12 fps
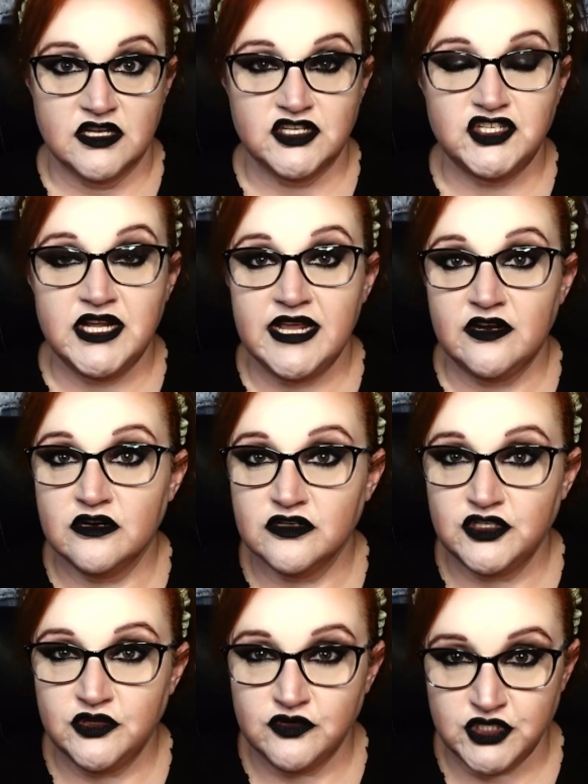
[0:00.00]
She and
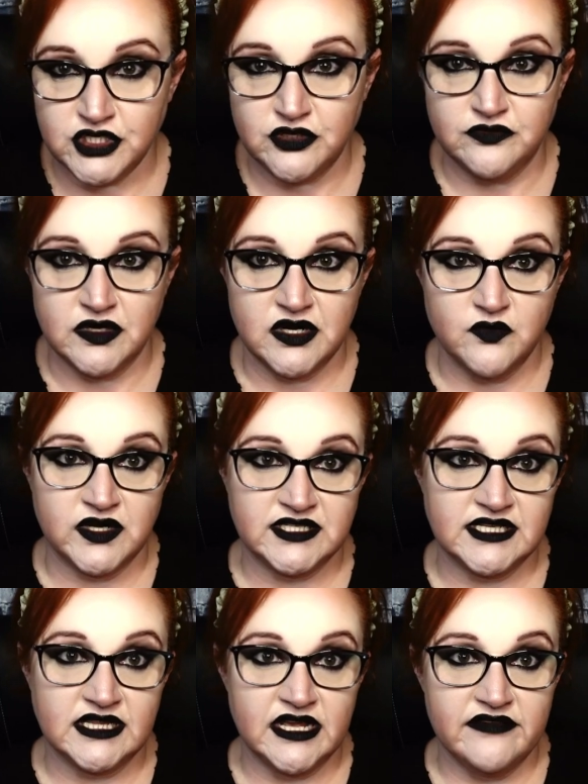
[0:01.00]
her two children
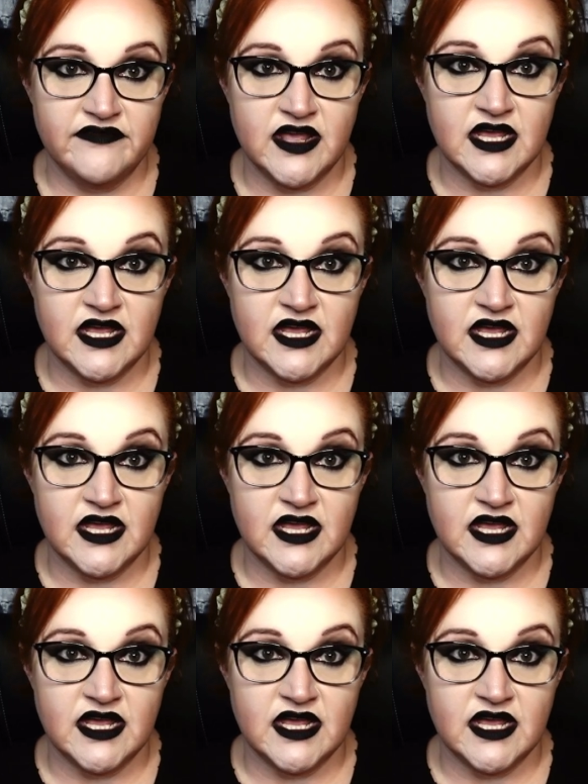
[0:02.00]
went to live